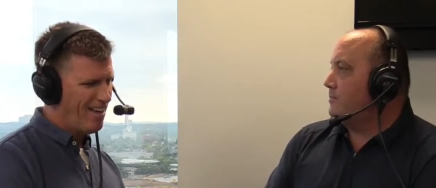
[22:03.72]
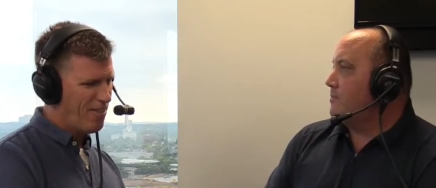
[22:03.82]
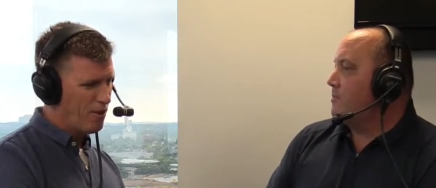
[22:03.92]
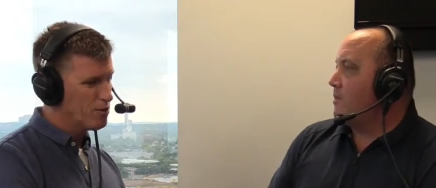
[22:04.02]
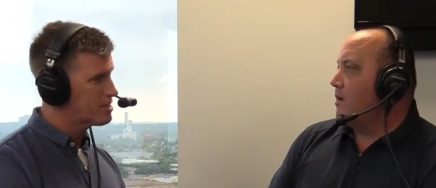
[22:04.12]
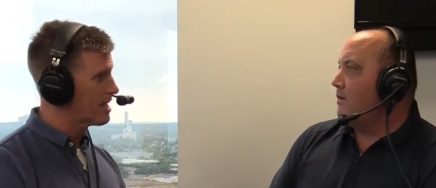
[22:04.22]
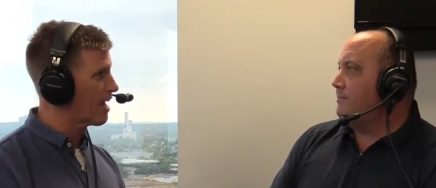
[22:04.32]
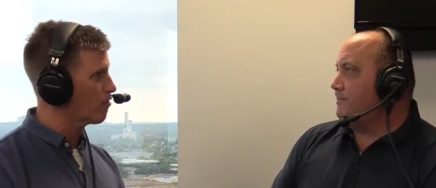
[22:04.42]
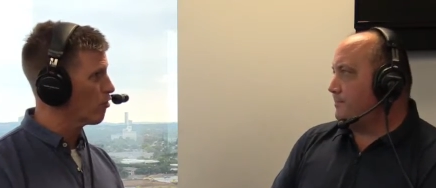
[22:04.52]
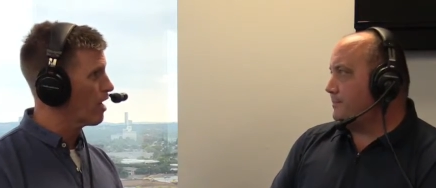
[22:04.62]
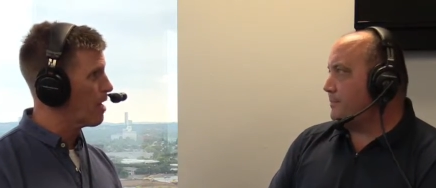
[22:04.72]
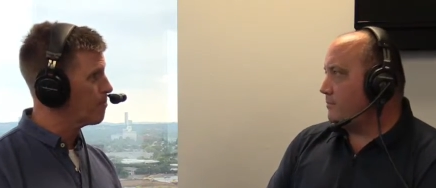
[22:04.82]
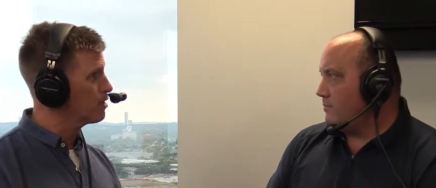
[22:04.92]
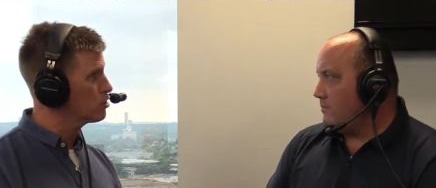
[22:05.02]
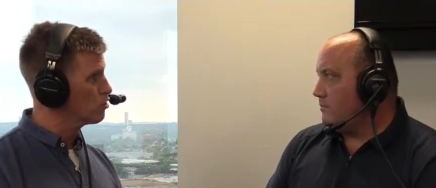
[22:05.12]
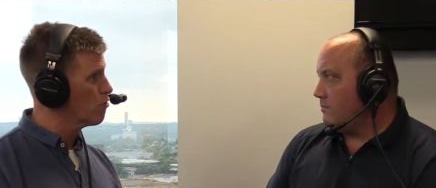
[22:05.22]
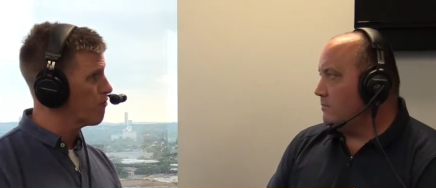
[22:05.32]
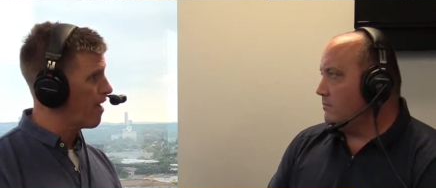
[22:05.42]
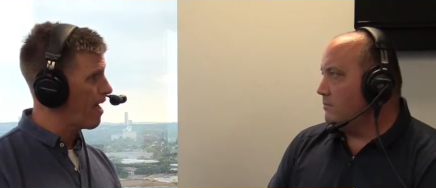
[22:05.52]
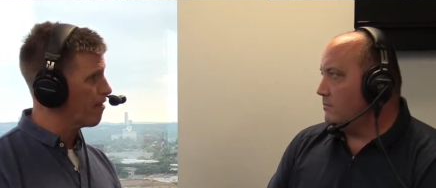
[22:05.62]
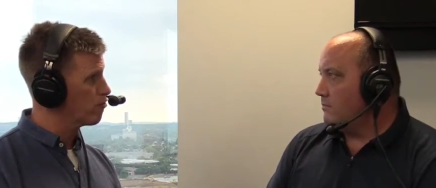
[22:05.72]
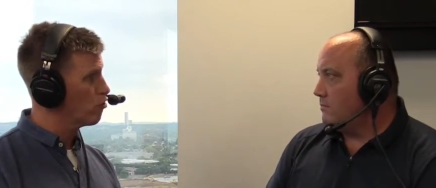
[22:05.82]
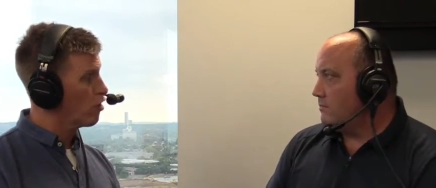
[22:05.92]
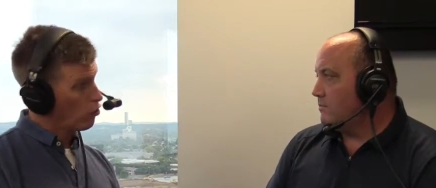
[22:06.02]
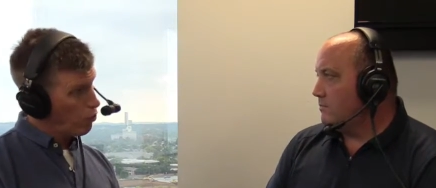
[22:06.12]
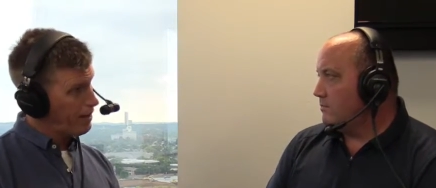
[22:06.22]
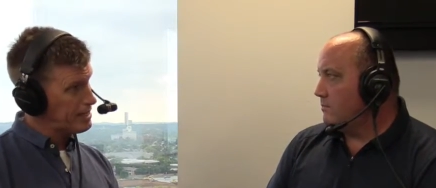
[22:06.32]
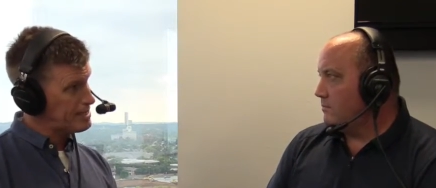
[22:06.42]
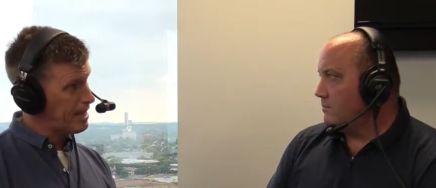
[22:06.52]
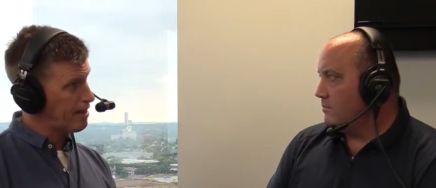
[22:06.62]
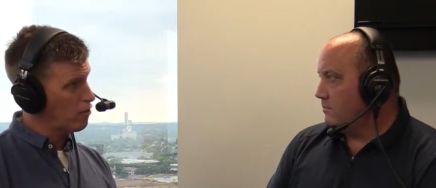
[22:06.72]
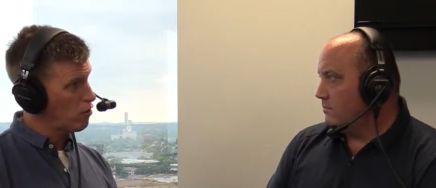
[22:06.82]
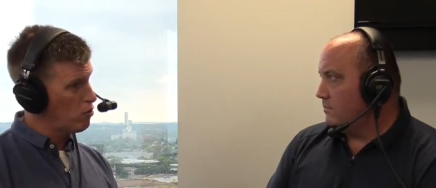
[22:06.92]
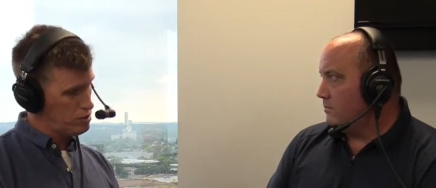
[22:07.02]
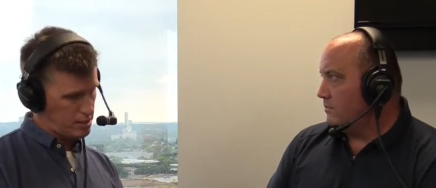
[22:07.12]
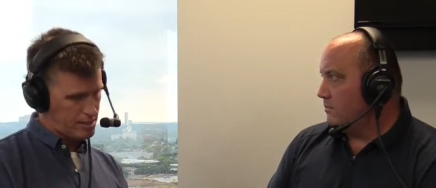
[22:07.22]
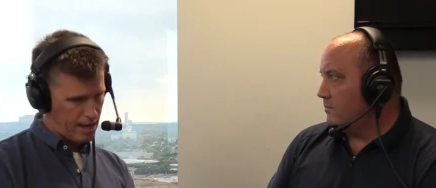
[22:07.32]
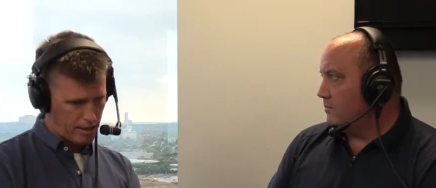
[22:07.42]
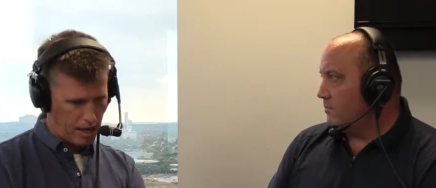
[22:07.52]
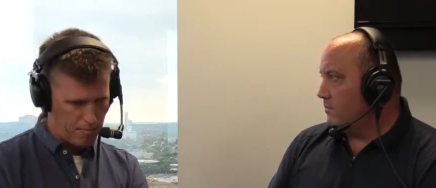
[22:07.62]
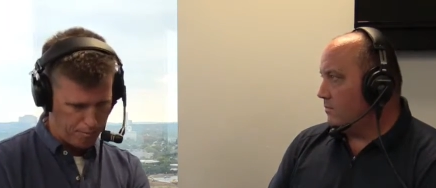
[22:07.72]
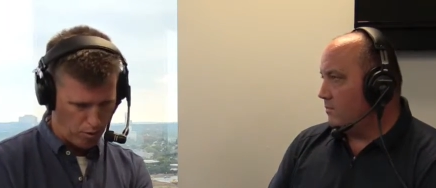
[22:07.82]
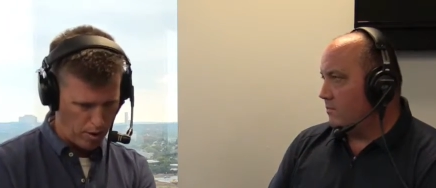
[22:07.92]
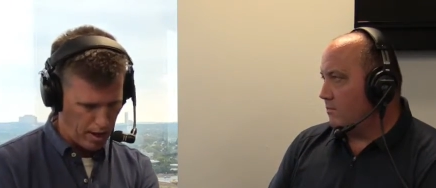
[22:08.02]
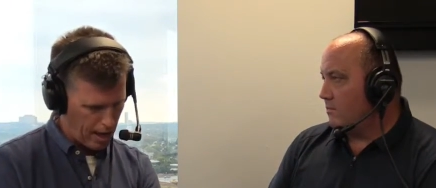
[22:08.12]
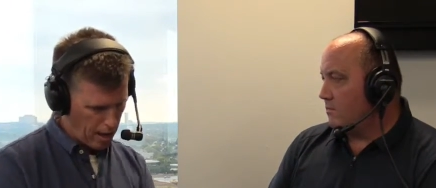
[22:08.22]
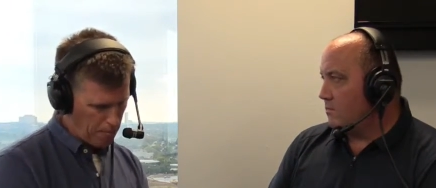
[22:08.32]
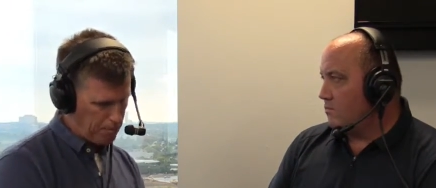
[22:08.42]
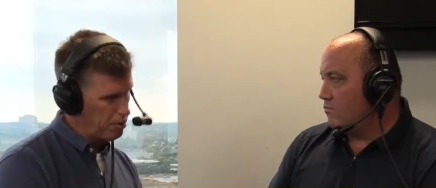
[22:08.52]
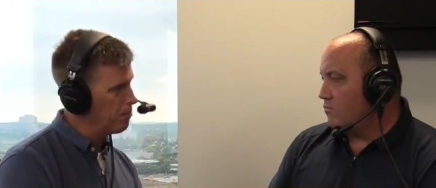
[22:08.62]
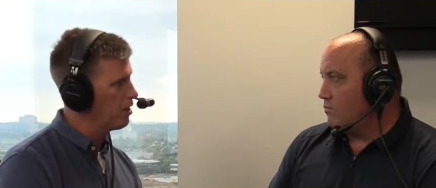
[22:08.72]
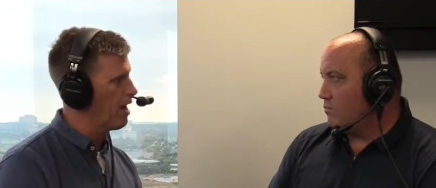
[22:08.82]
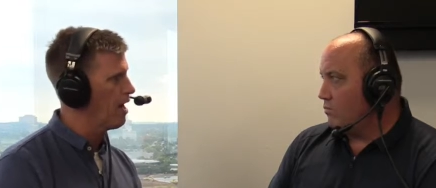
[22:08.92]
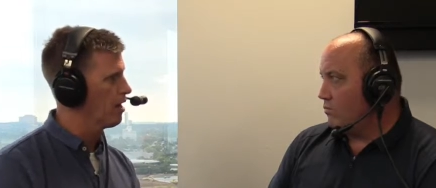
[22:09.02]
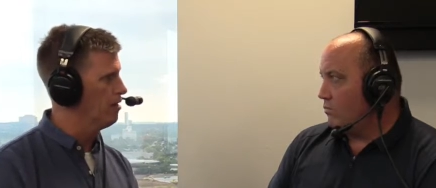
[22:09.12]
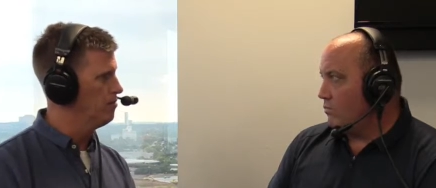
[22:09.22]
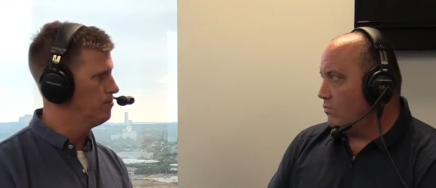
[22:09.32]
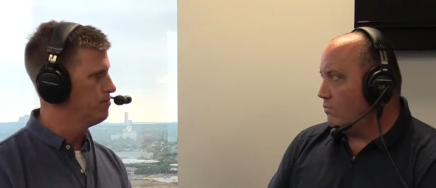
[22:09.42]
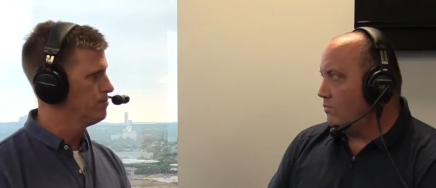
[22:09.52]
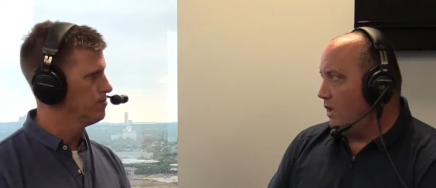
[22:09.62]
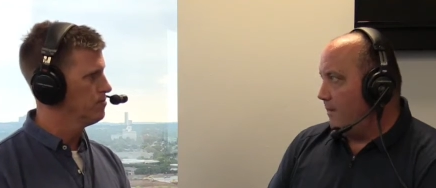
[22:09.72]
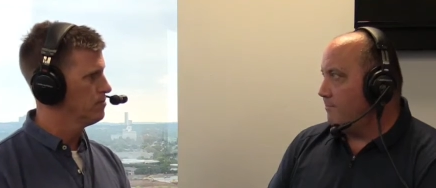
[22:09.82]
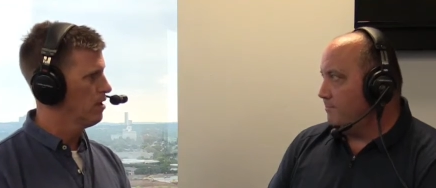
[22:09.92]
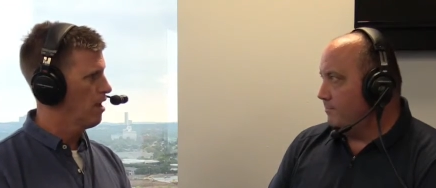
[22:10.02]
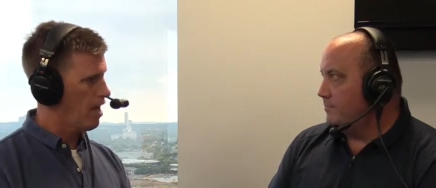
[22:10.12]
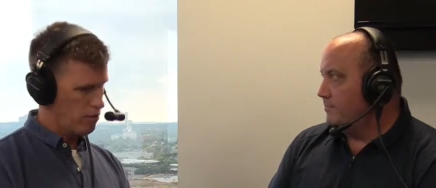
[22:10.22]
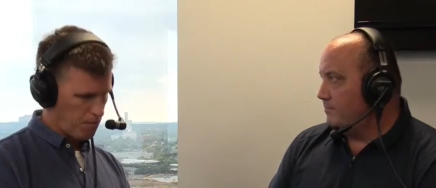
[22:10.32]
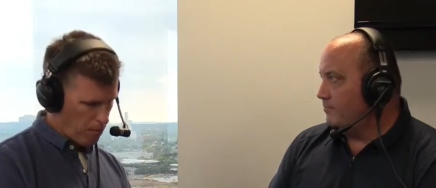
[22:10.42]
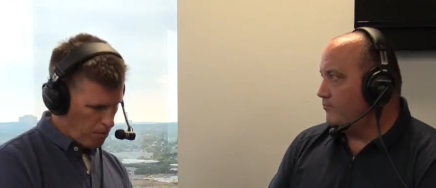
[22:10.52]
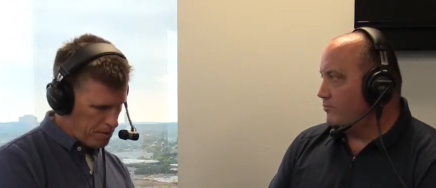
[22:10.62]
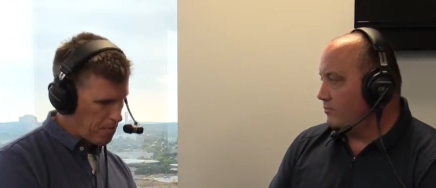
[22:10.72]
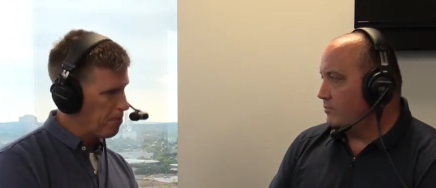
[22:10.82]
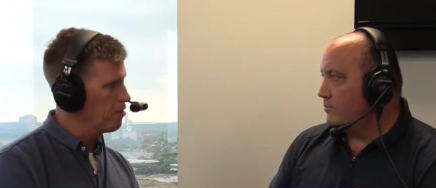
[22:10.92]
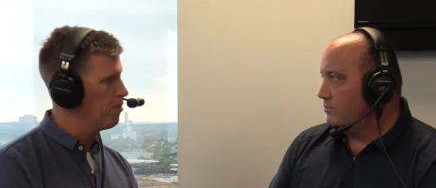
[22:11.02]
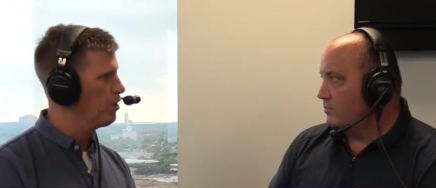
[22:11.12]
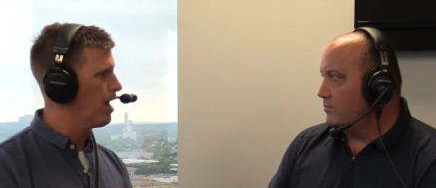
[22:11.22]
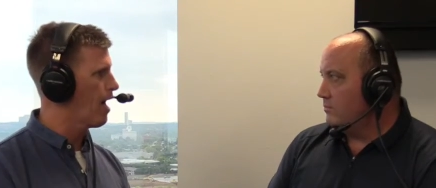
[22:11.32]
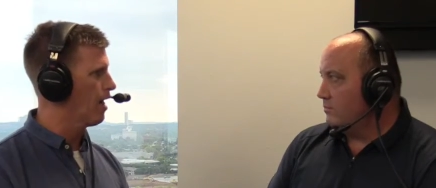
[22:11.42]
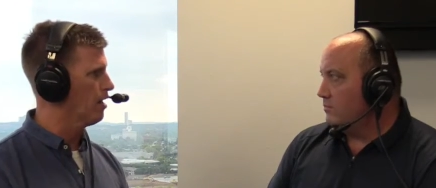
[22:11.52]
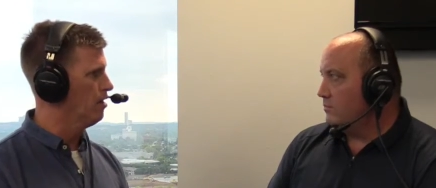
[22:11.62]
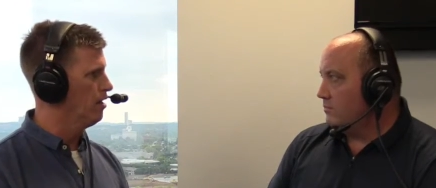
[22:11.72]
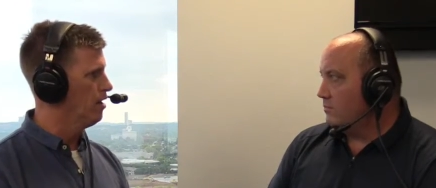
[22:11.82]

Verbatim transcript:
Speaker 1: those things are happening so fast. So the quickest thing to do is to take that employee and put them on an island and the moment they put them on the island,